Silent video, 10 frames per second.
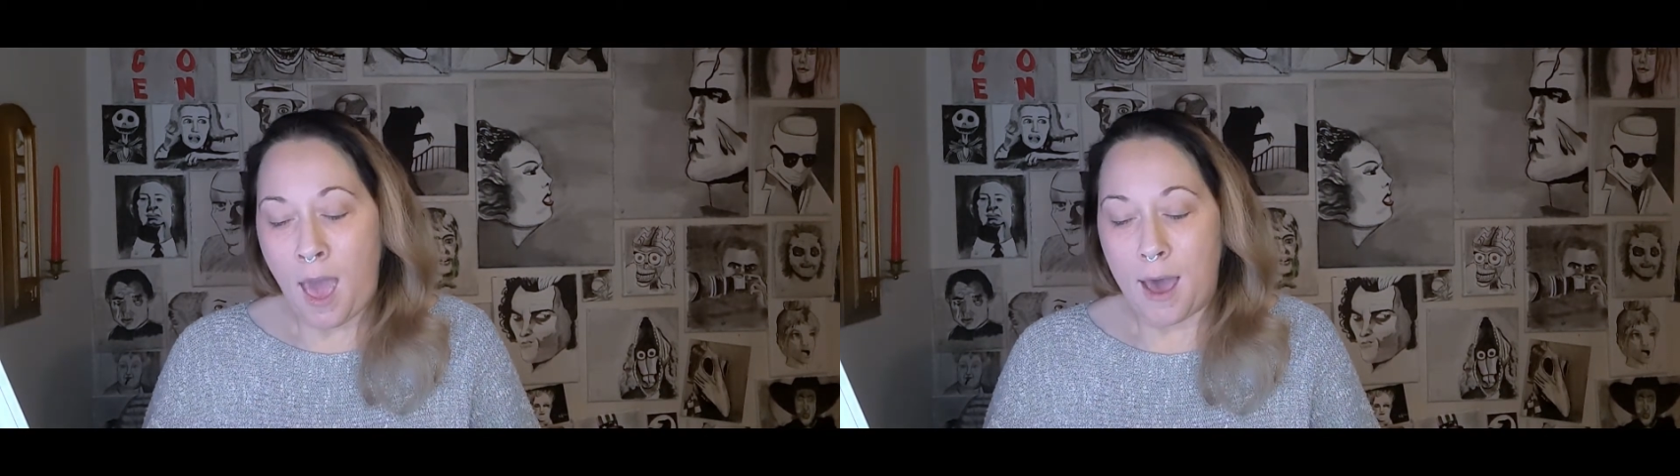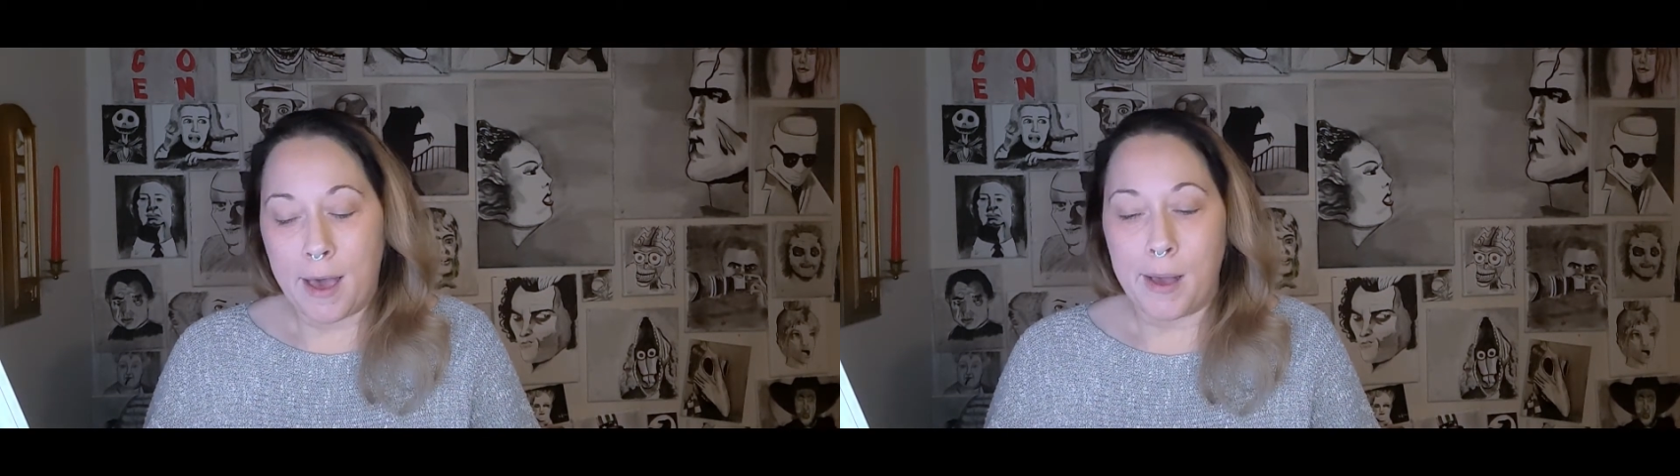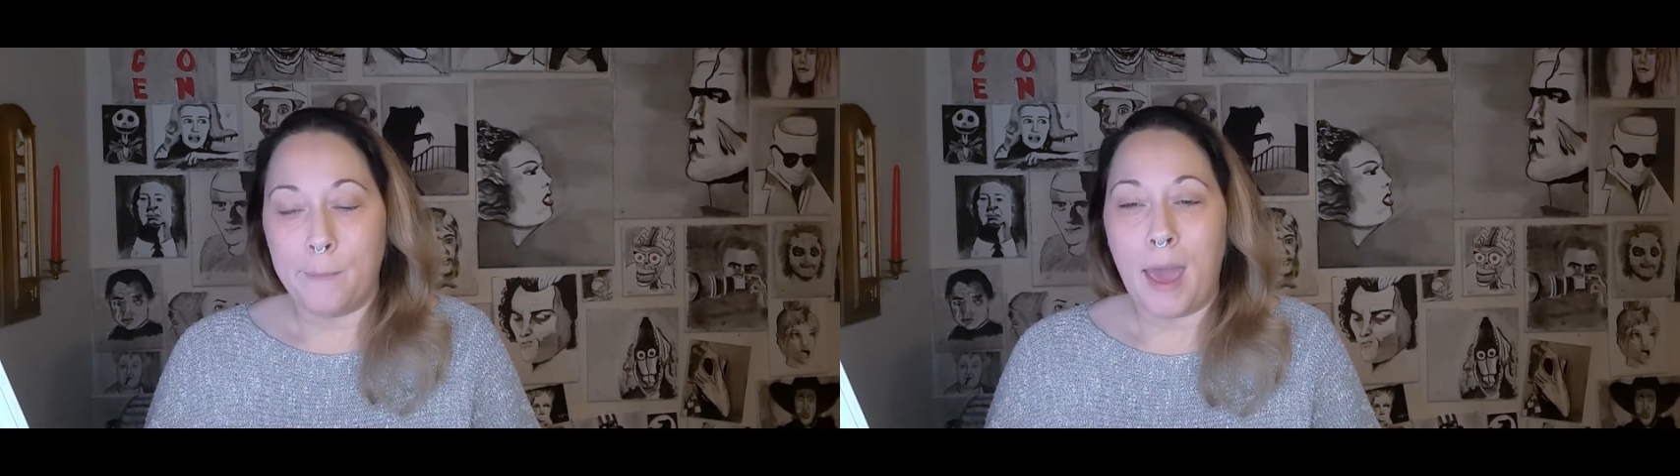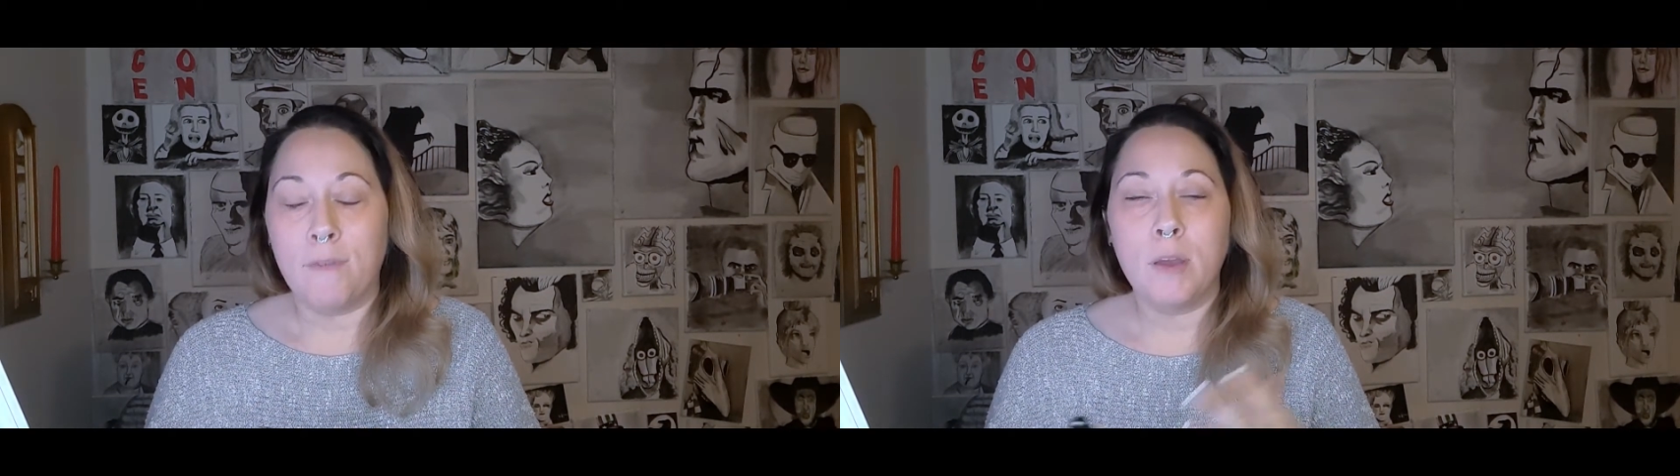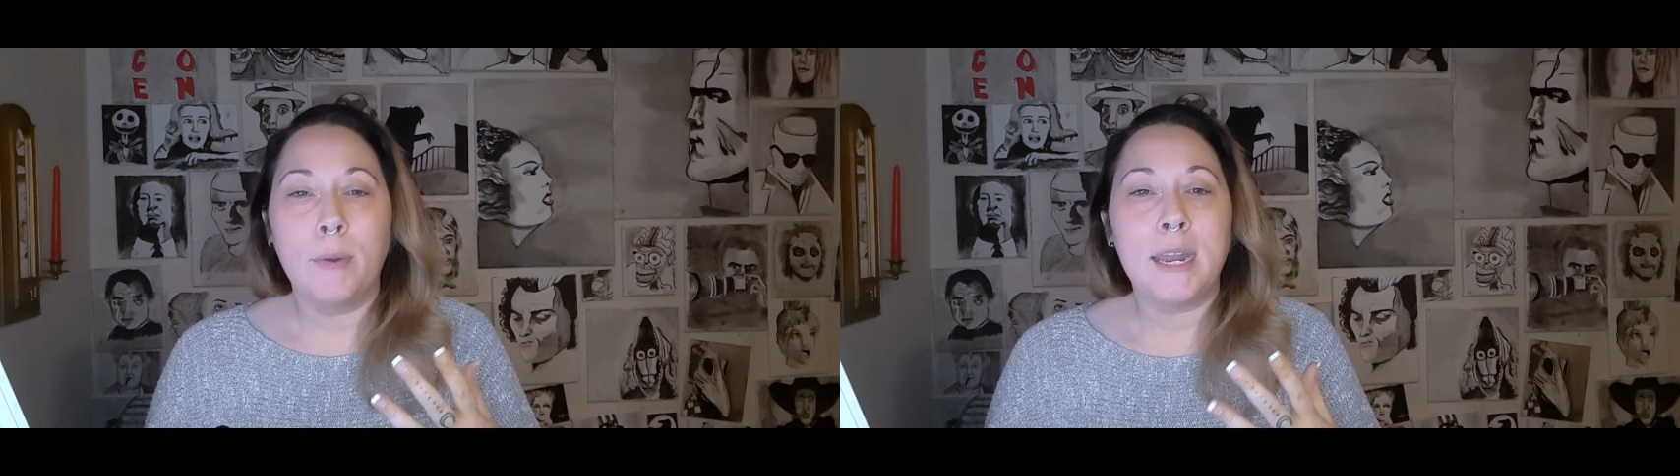
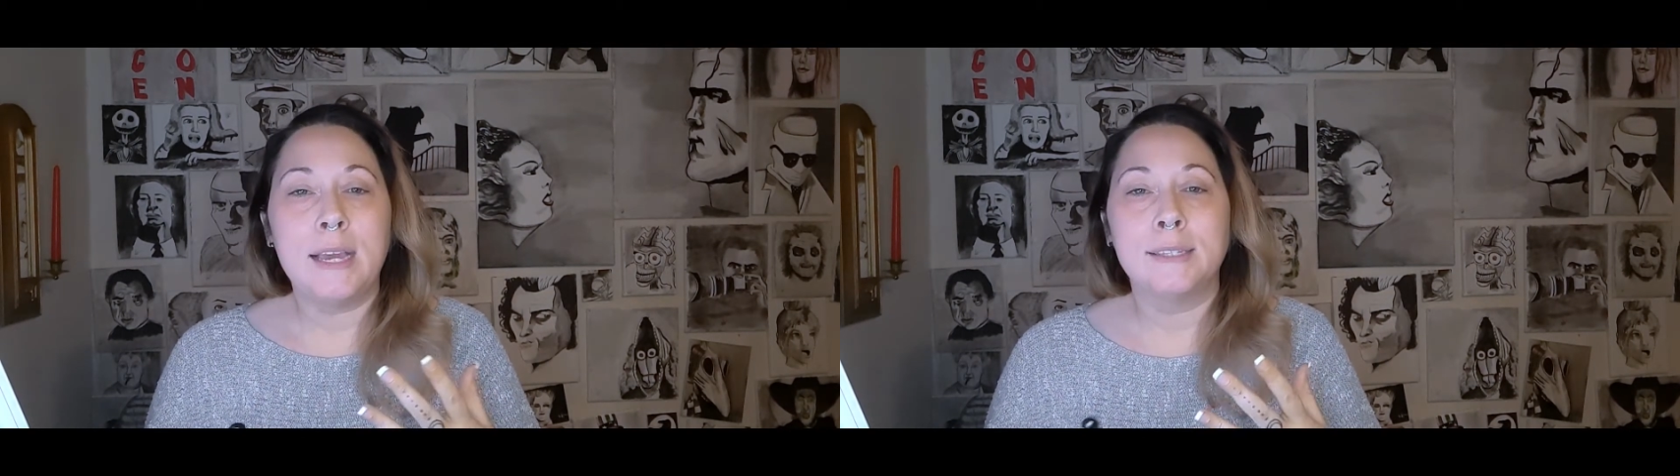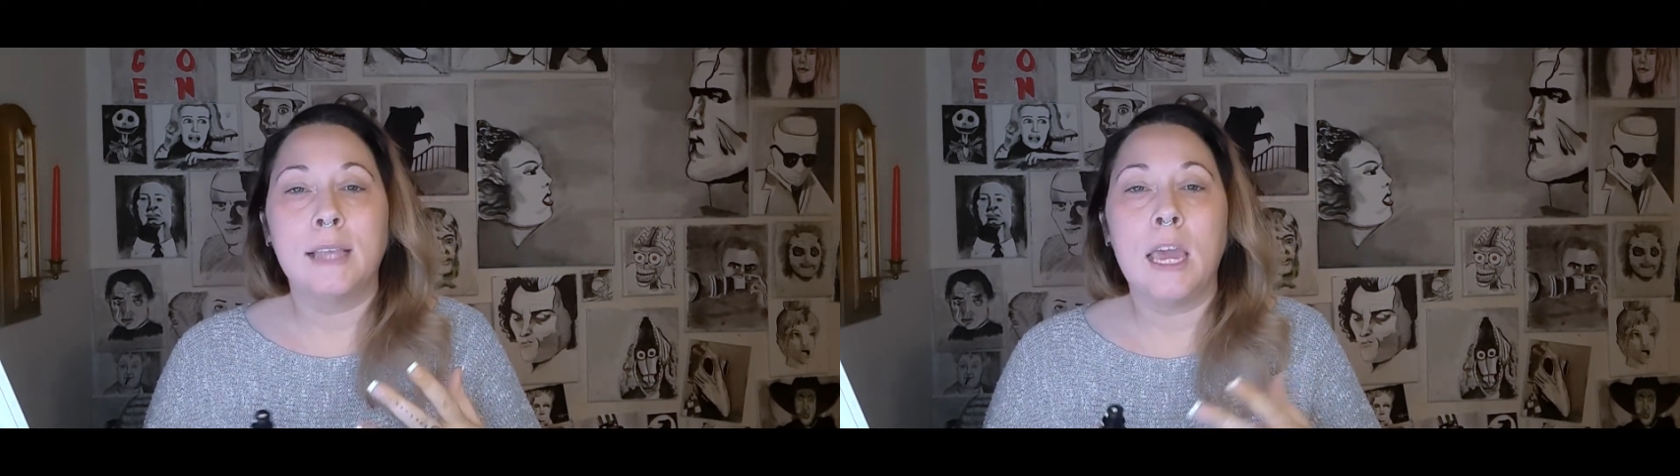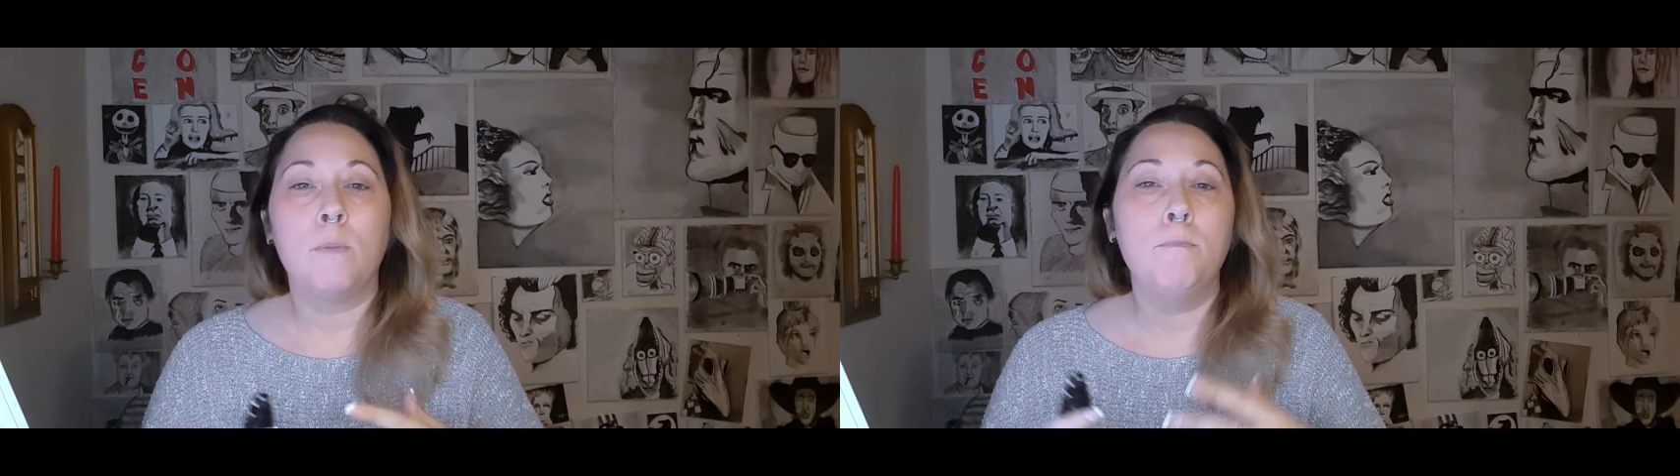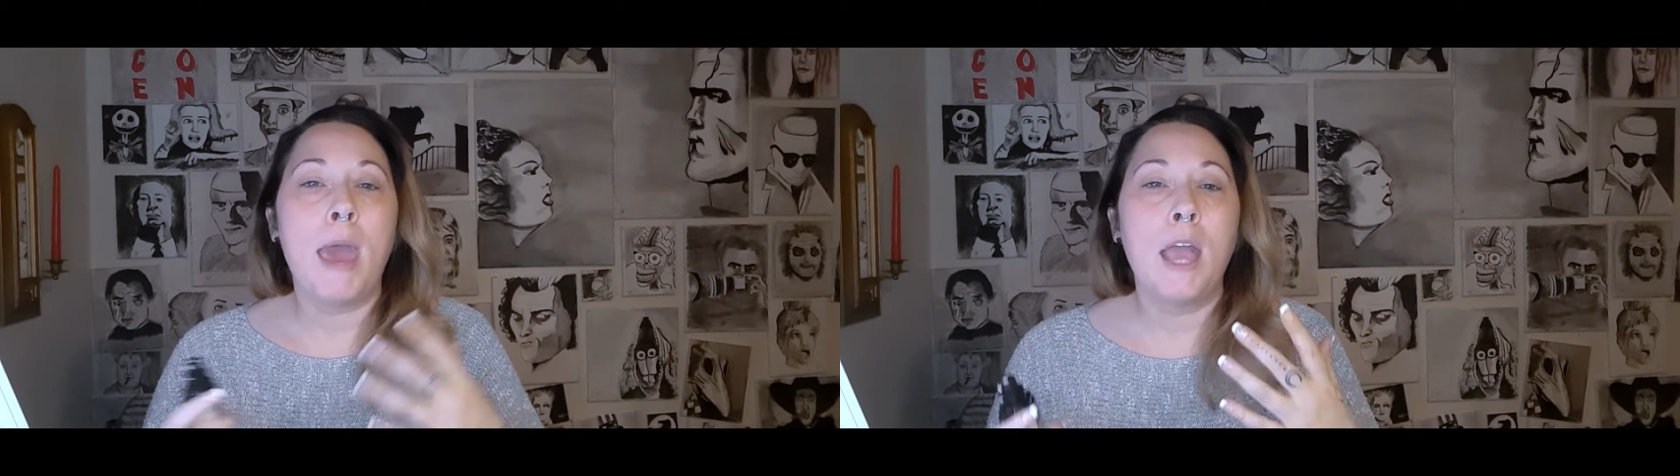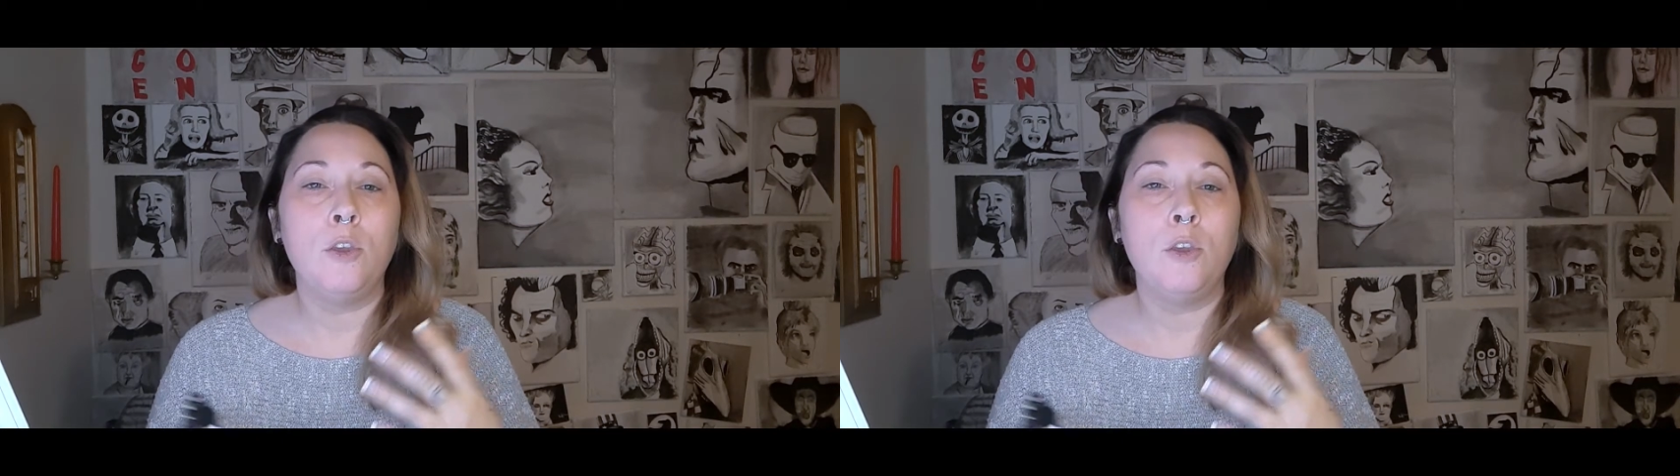Everybody is like, man,